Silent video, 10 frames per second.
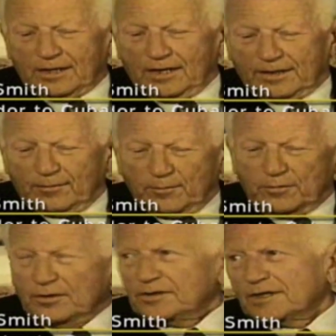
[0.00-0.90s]
and as
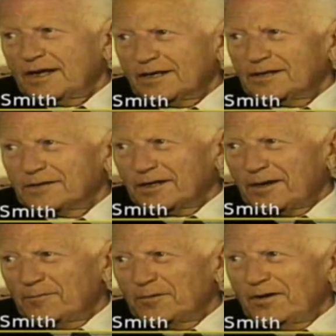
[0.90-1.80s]
I'll give them to you
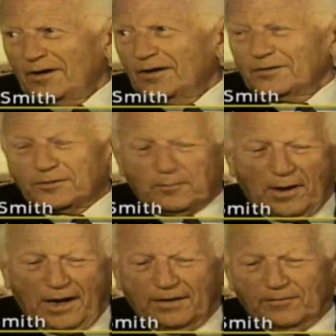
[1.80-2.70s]
as they come
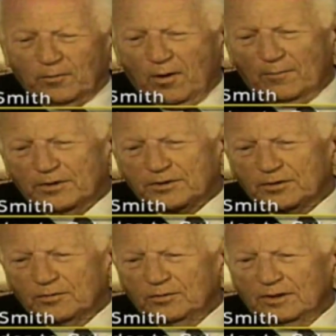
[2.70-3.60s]
to mind, if you
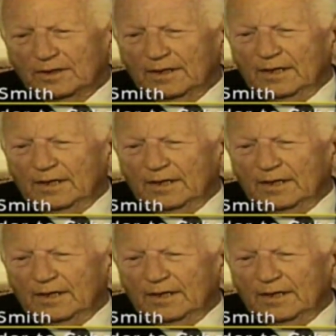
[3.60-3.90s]
want me to.